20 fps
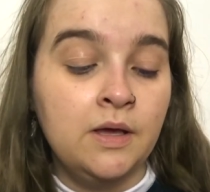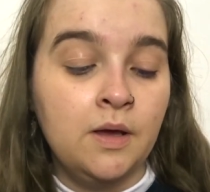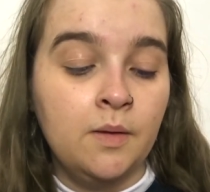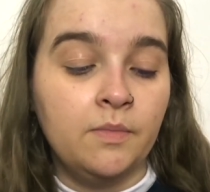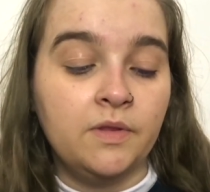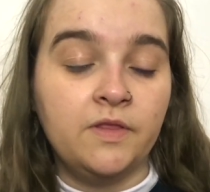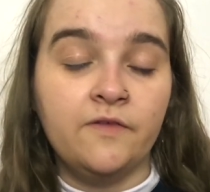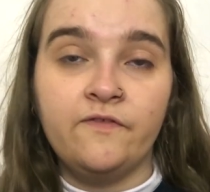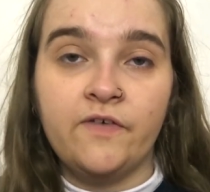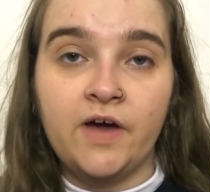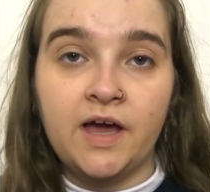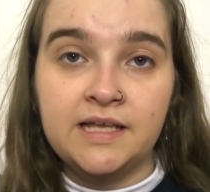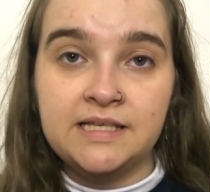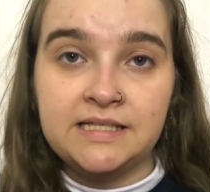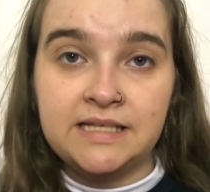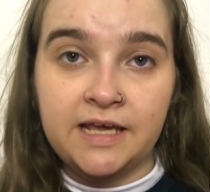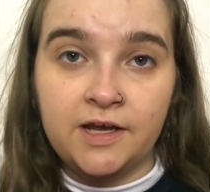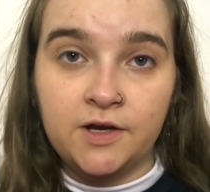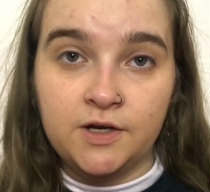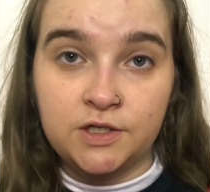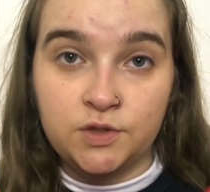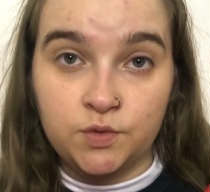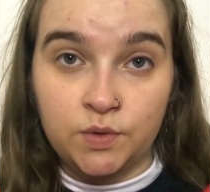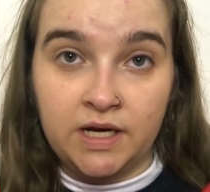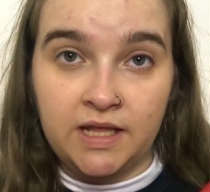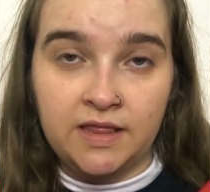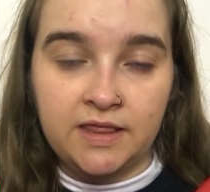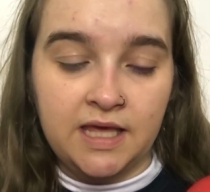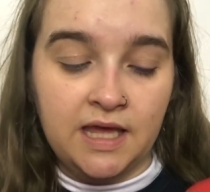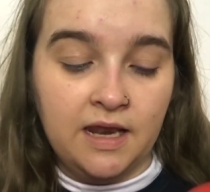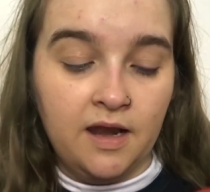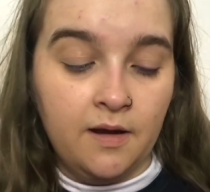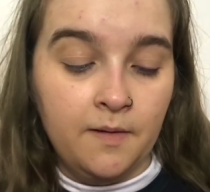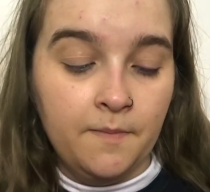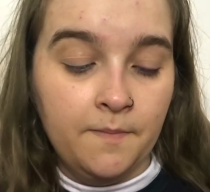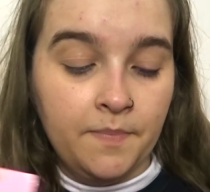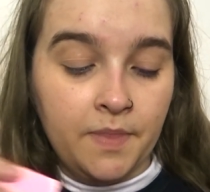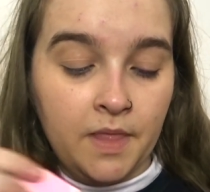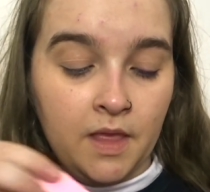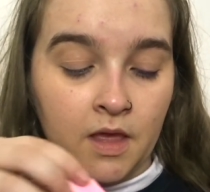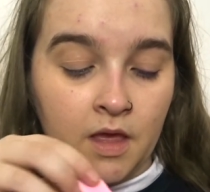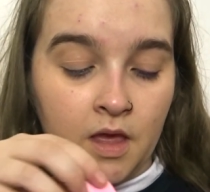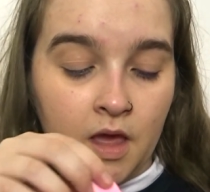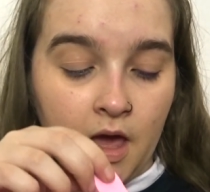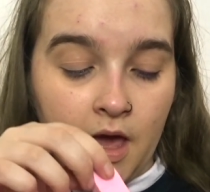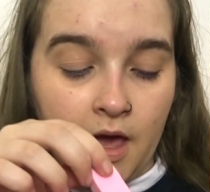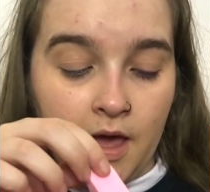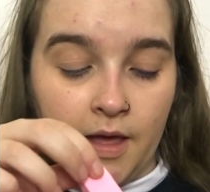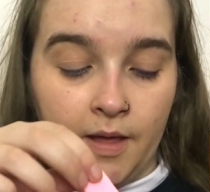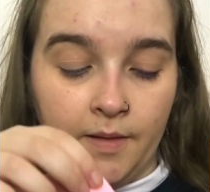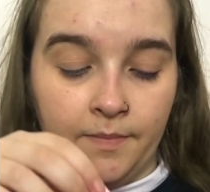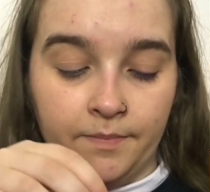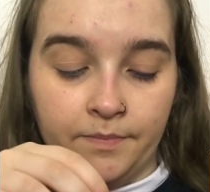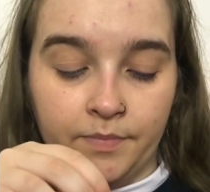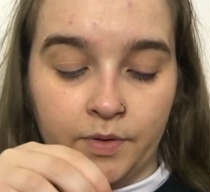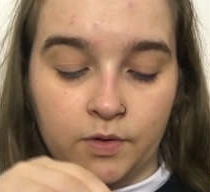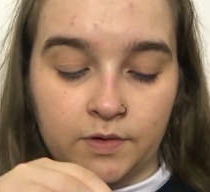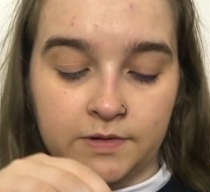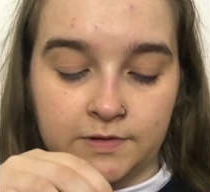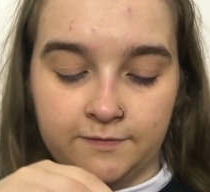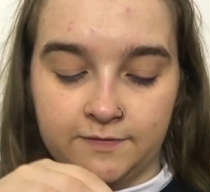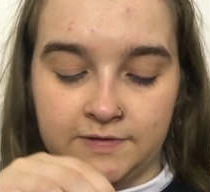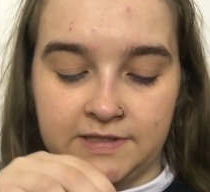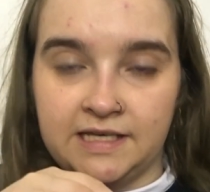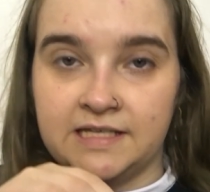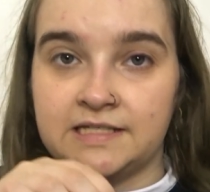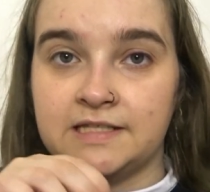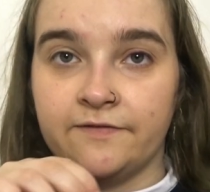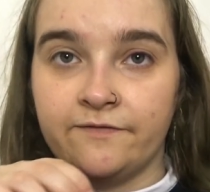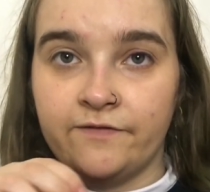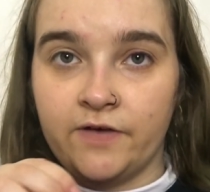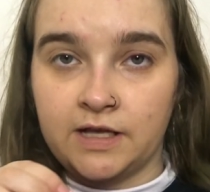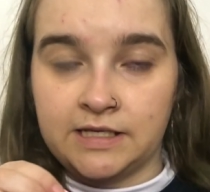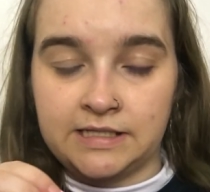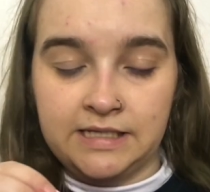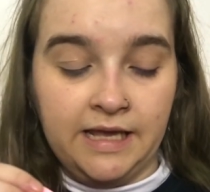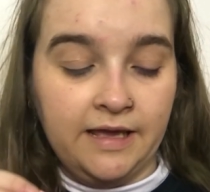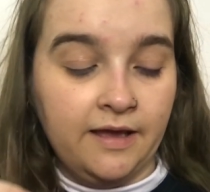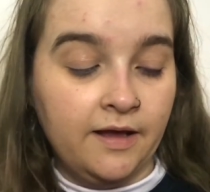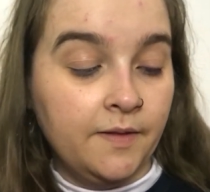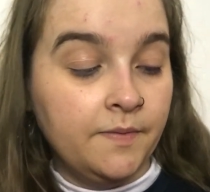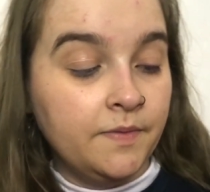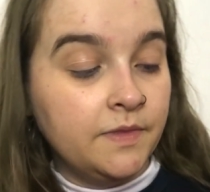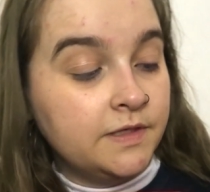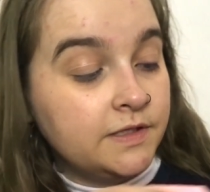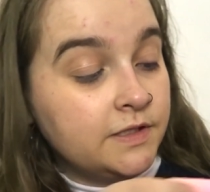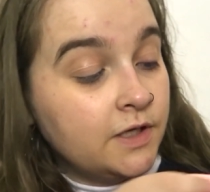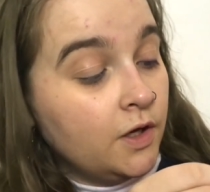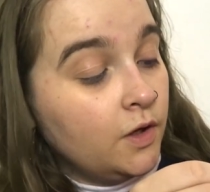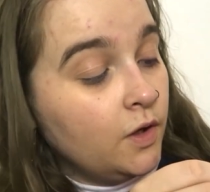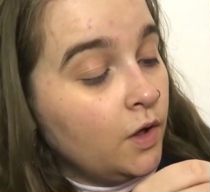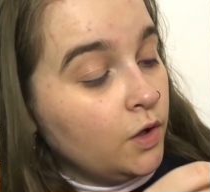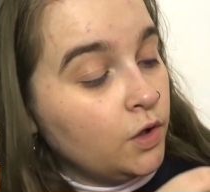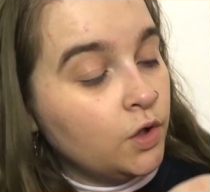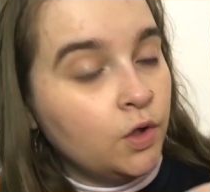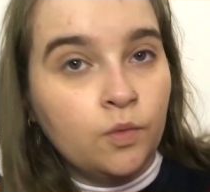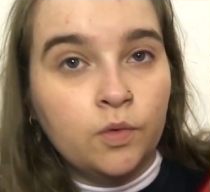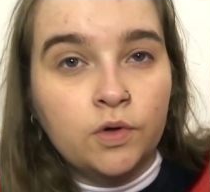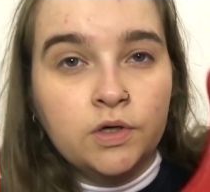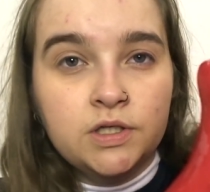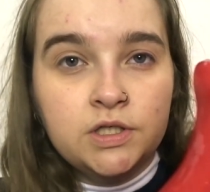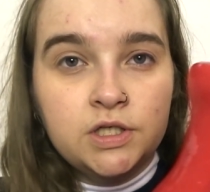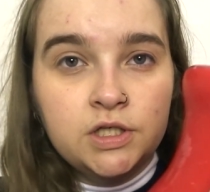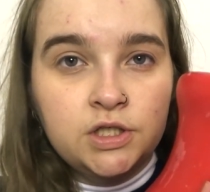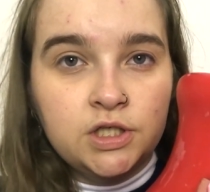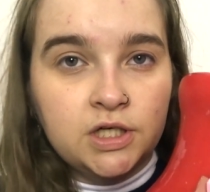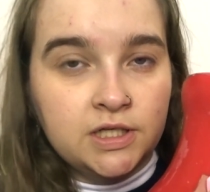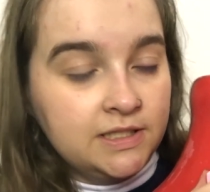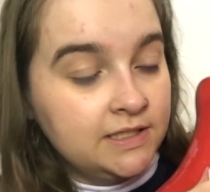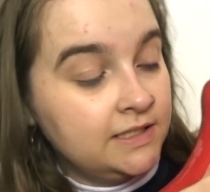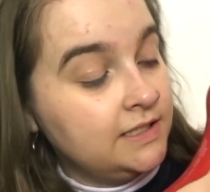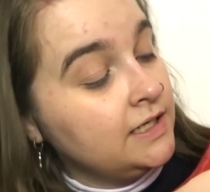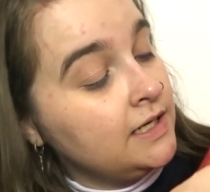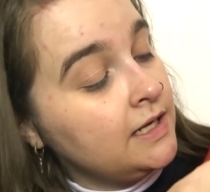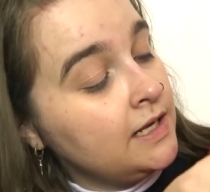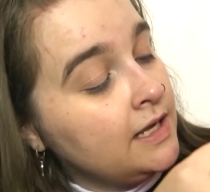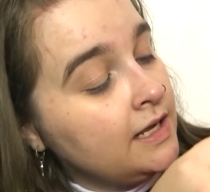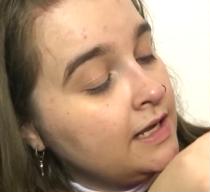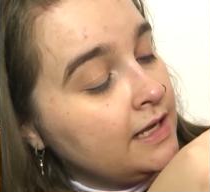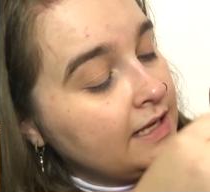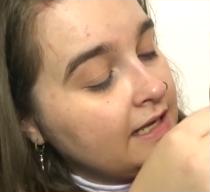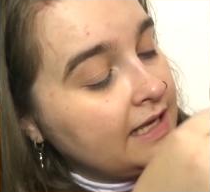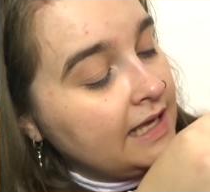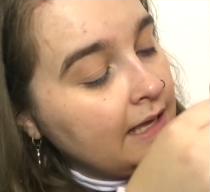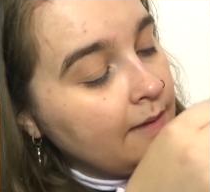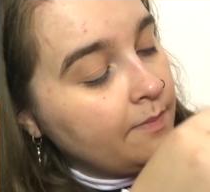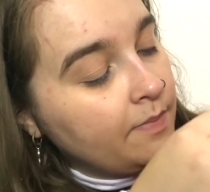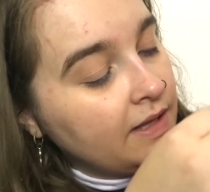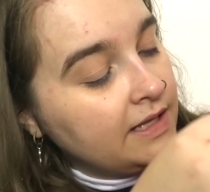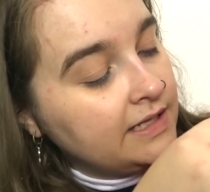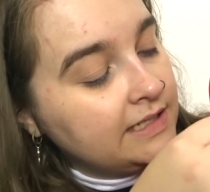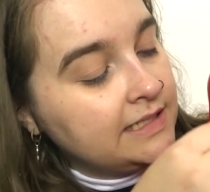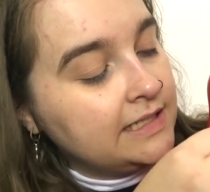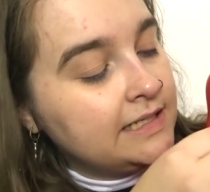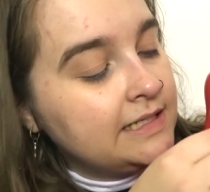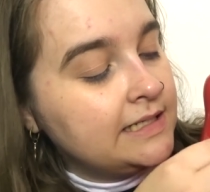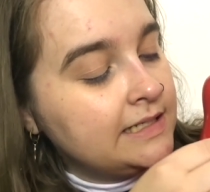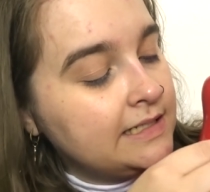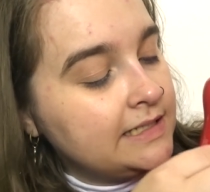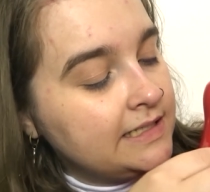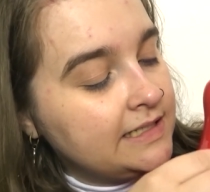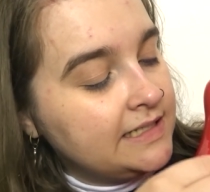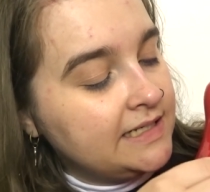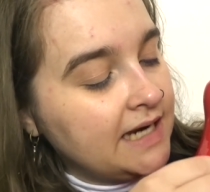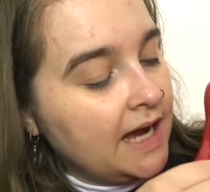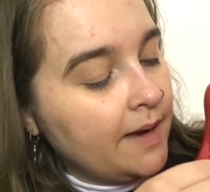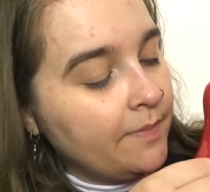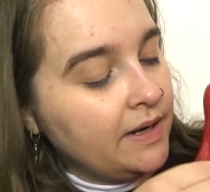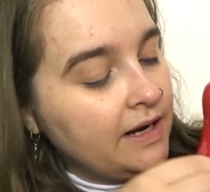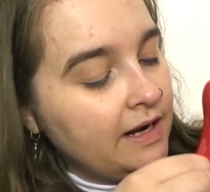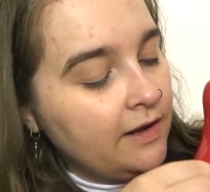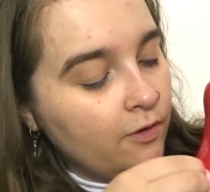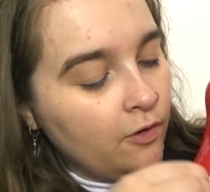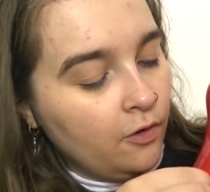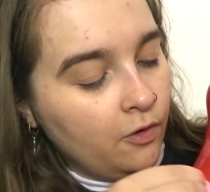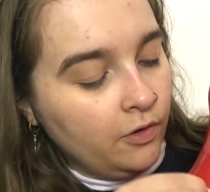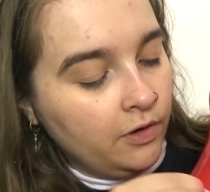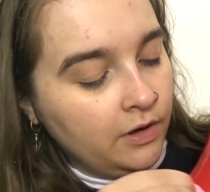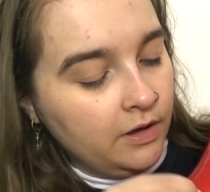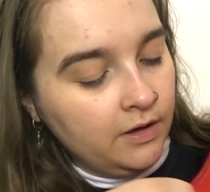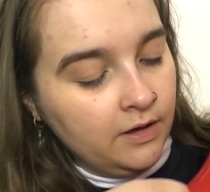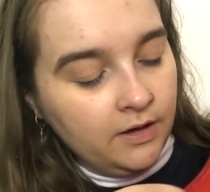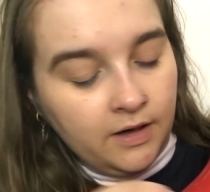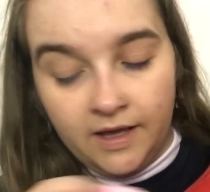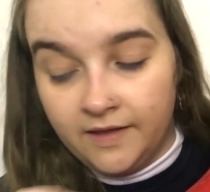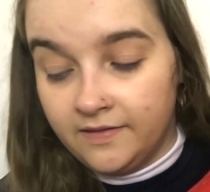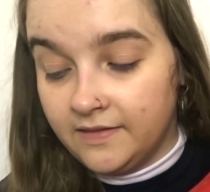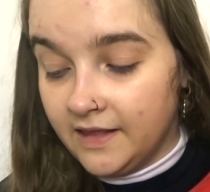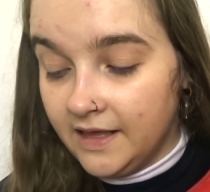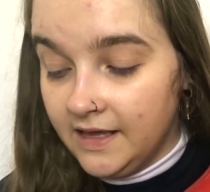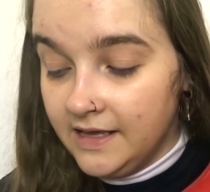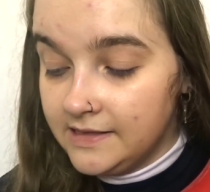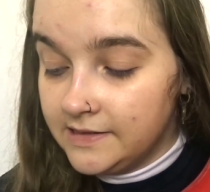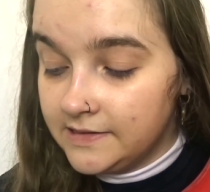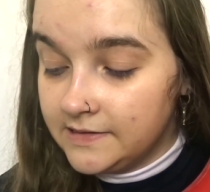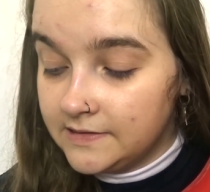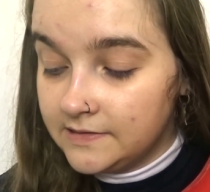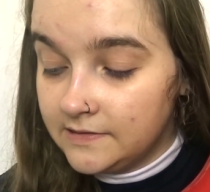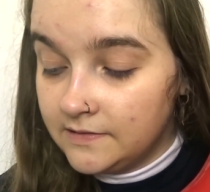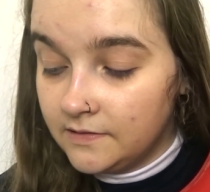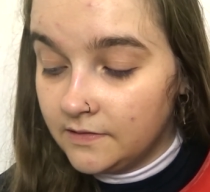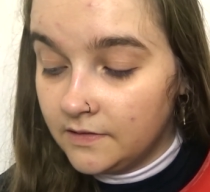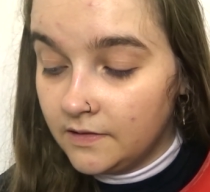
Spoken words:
But the first layer is really thin because obviously it's the first layer. So you want to just keep dabbing it on like this.